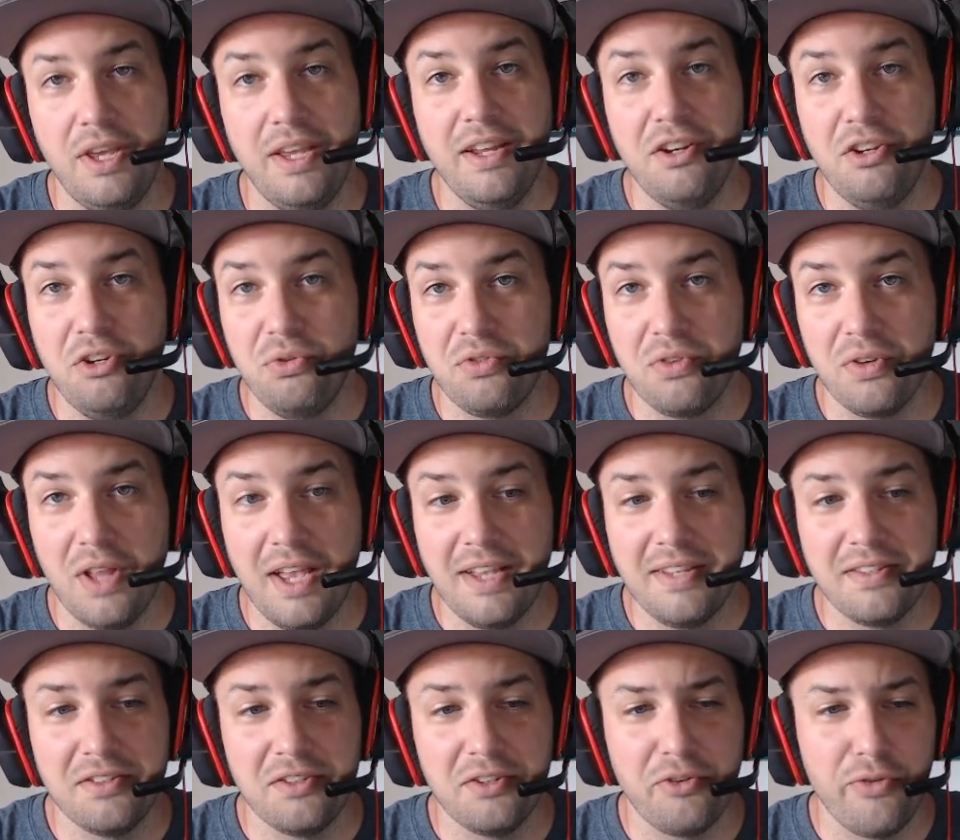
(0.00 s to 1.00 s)
end user
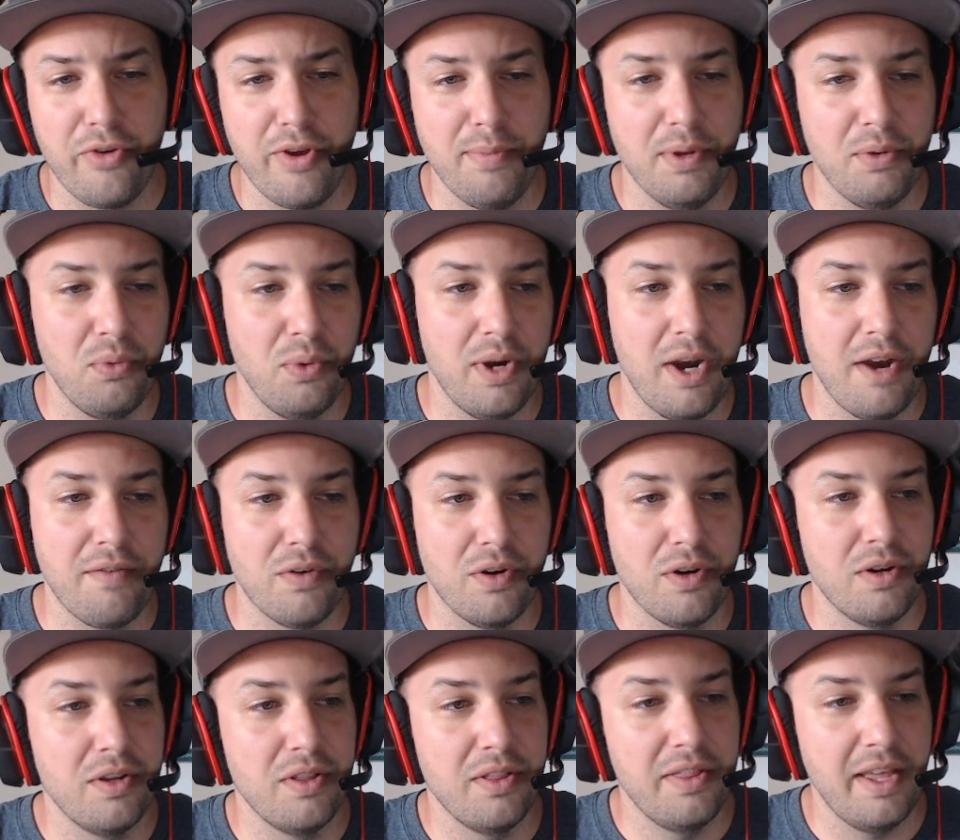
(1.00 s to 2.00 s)
license agreement,
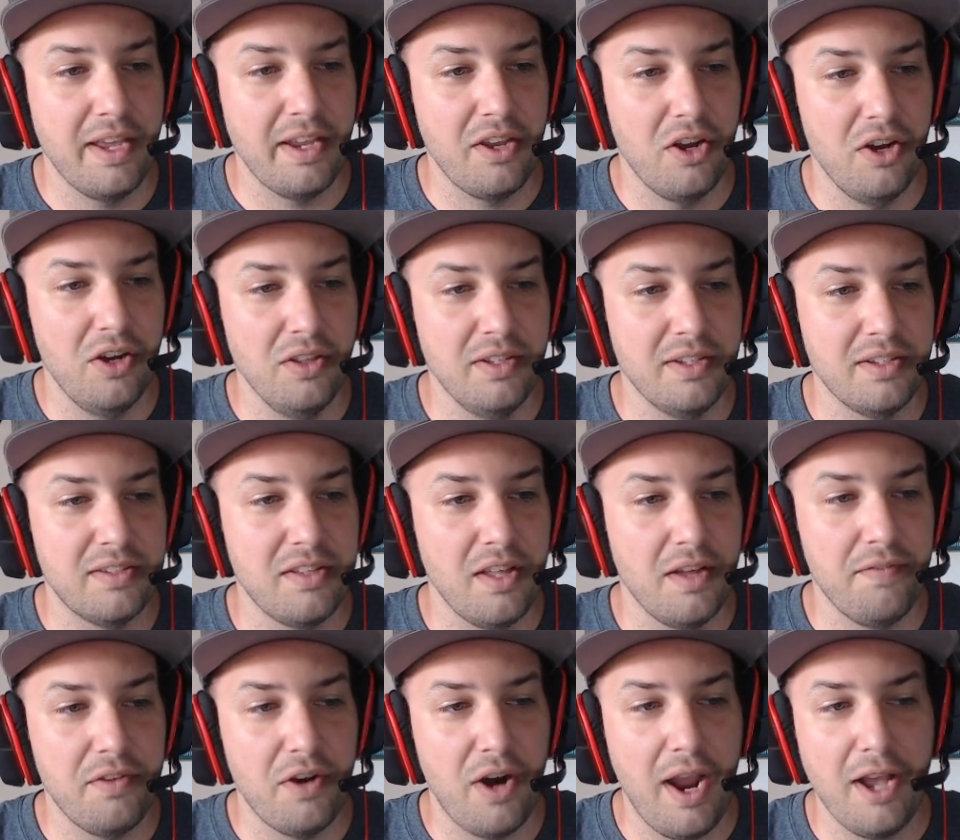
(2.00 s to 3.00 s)
whatever they call this
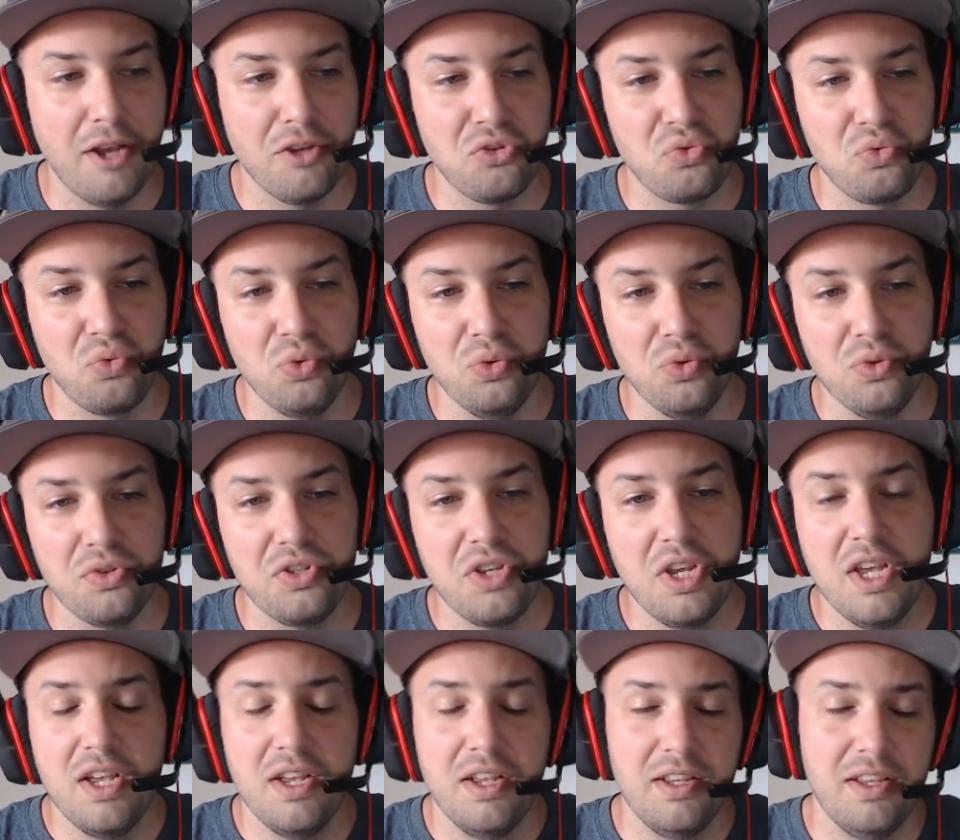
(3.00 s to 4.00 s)
stuff, their house rules.
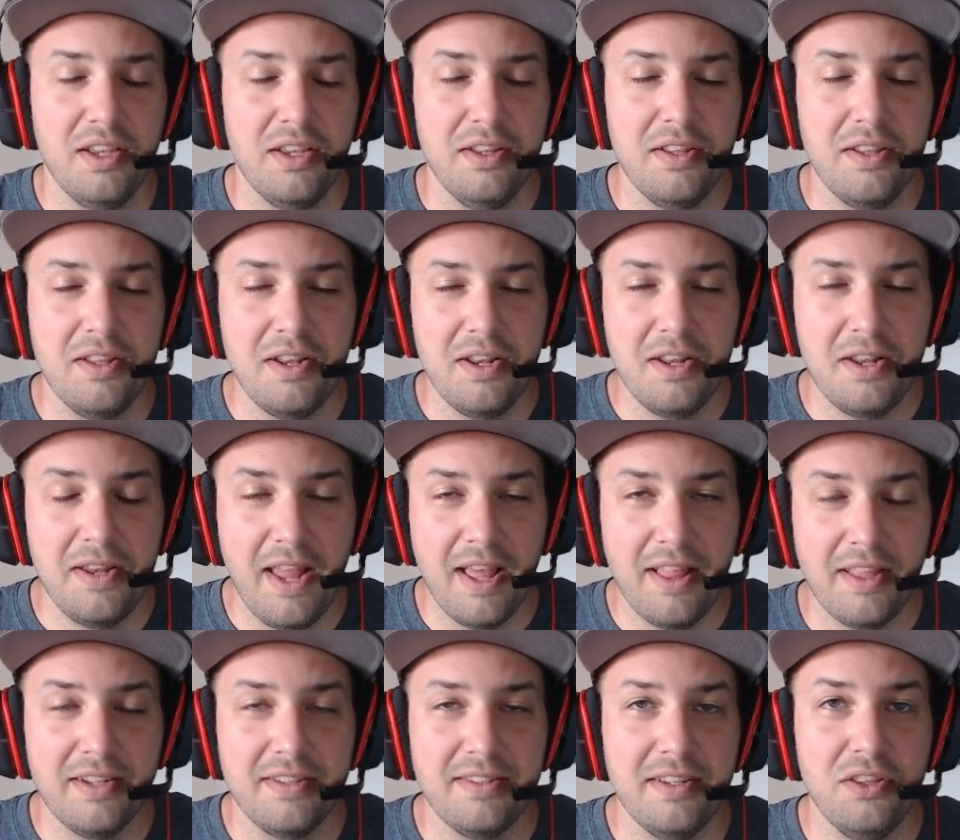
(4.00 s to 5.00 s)

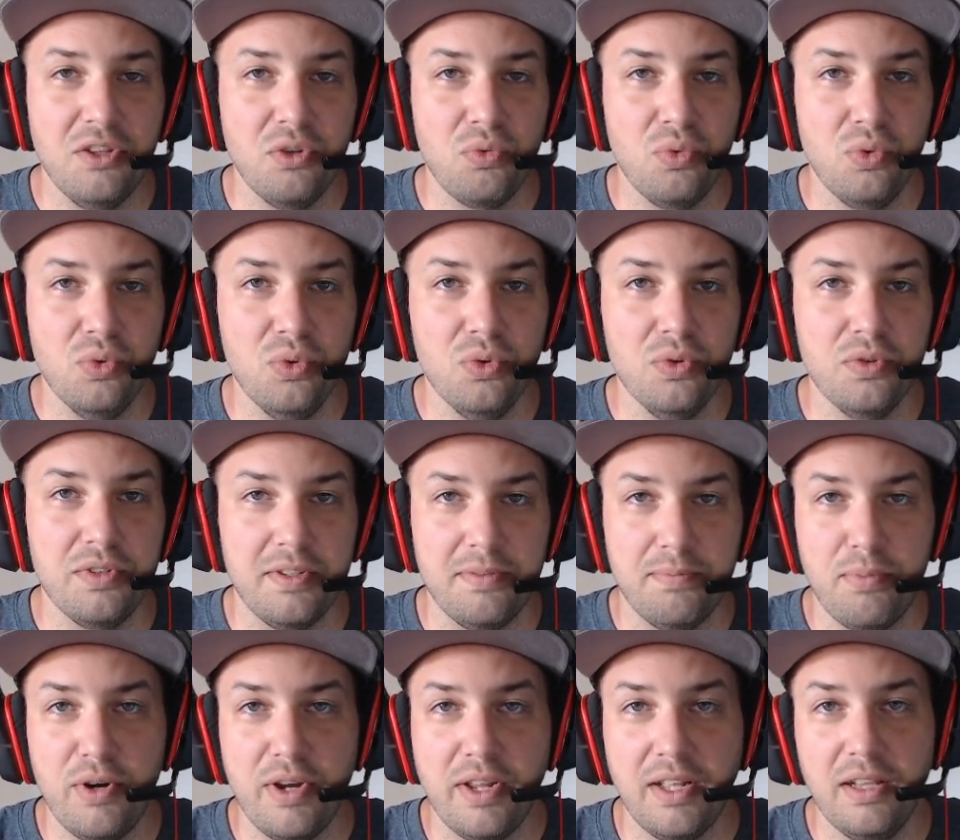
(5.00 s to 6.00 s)
Now that it's in the rules, it's
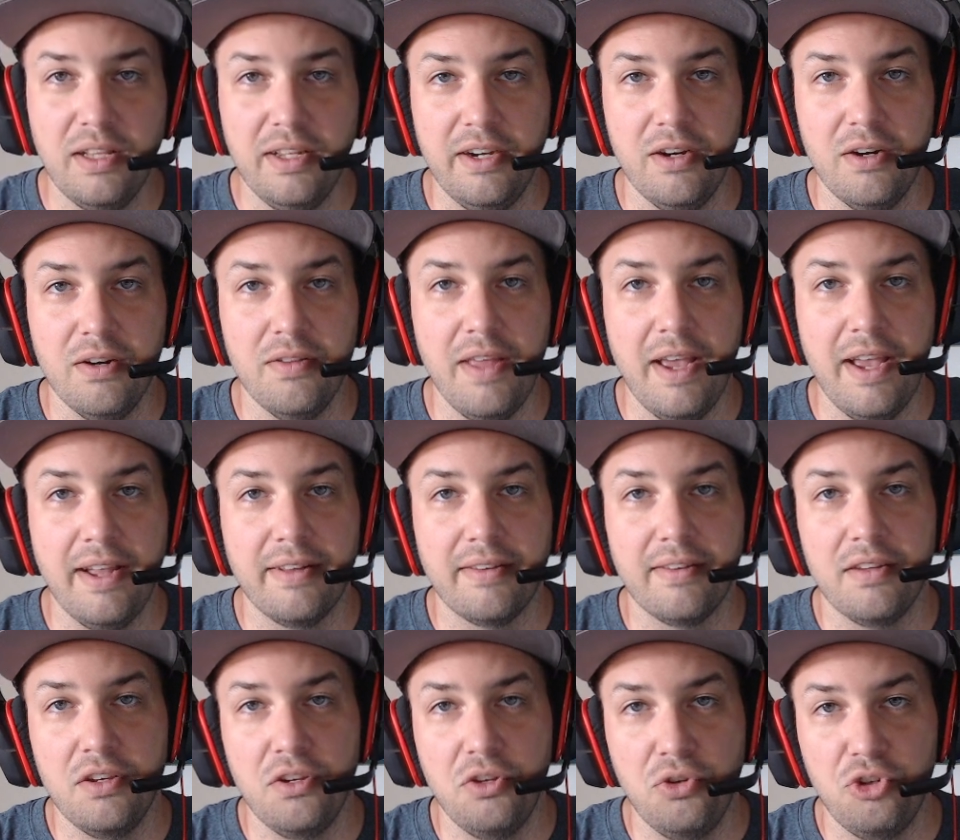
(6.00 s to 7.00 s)
pretty clear
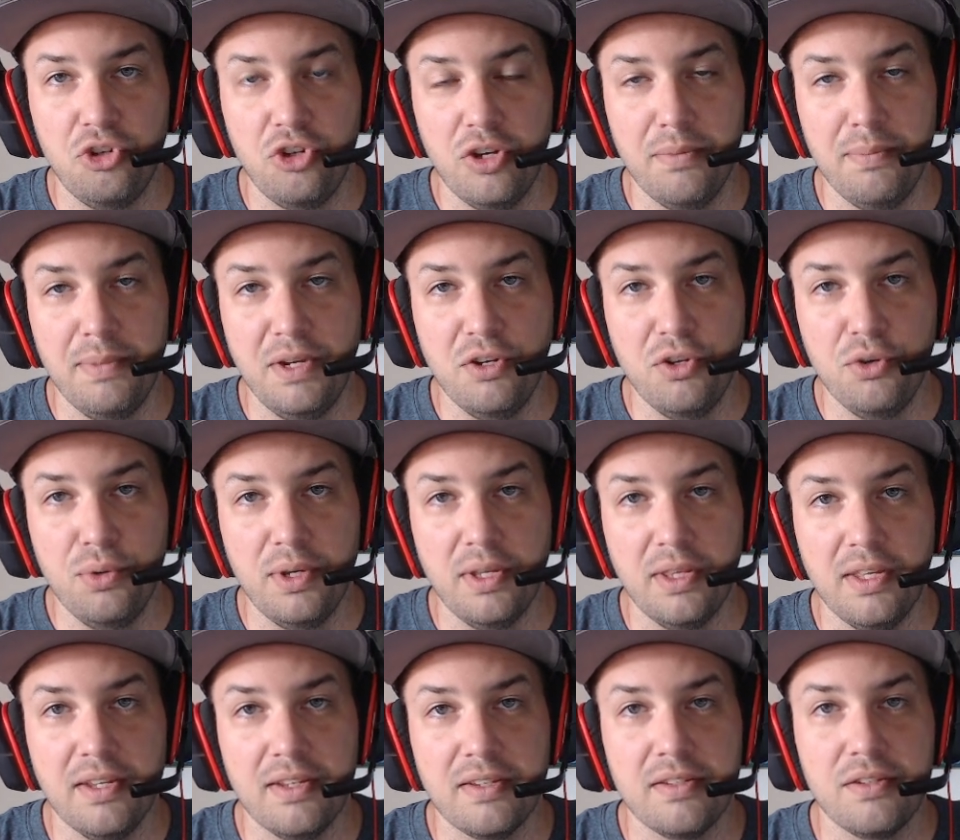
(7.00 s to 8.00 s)
that you shouldn't be
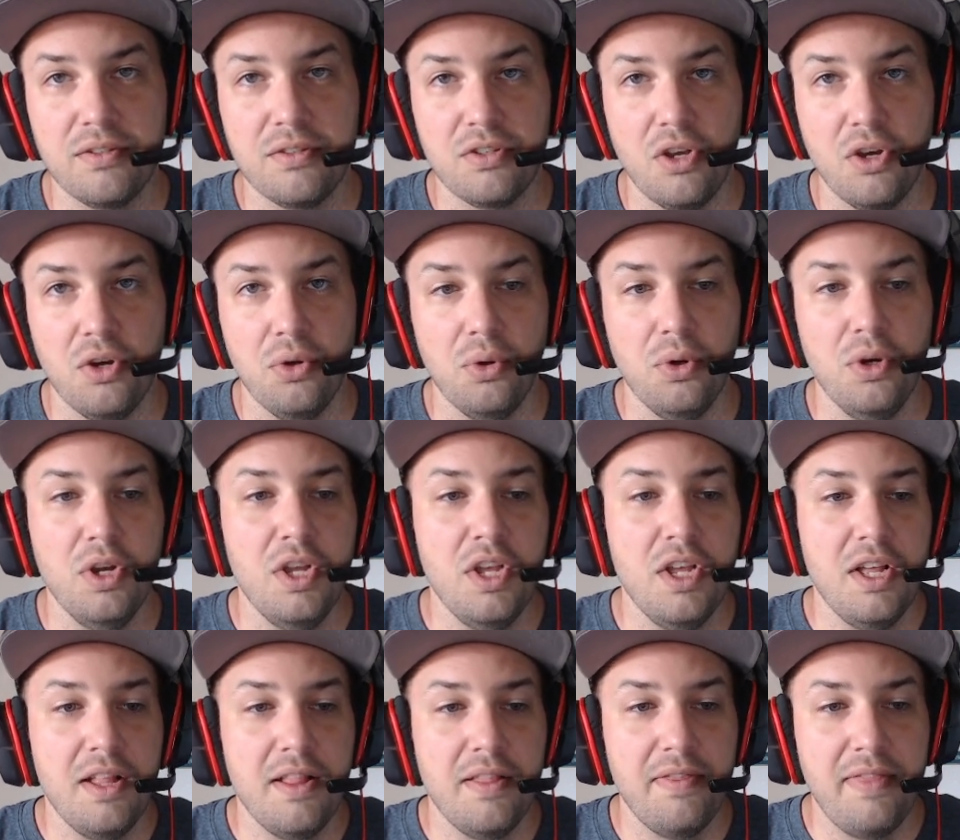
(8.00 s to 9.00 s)
doing this. So
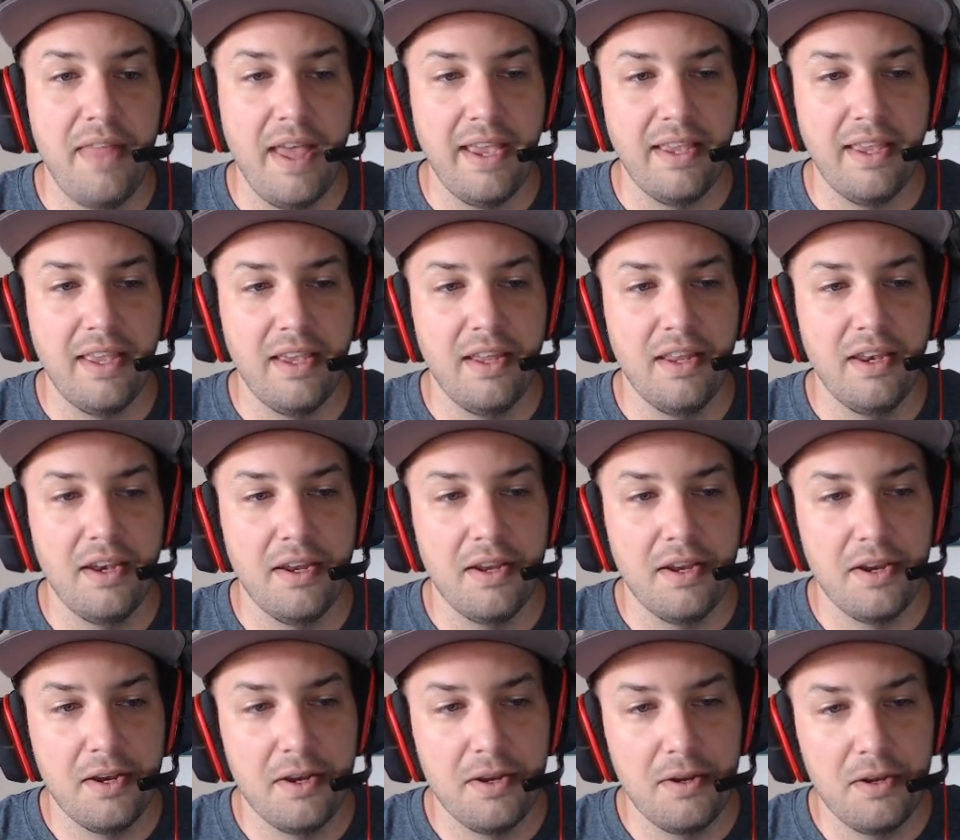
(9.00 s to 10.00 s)
they can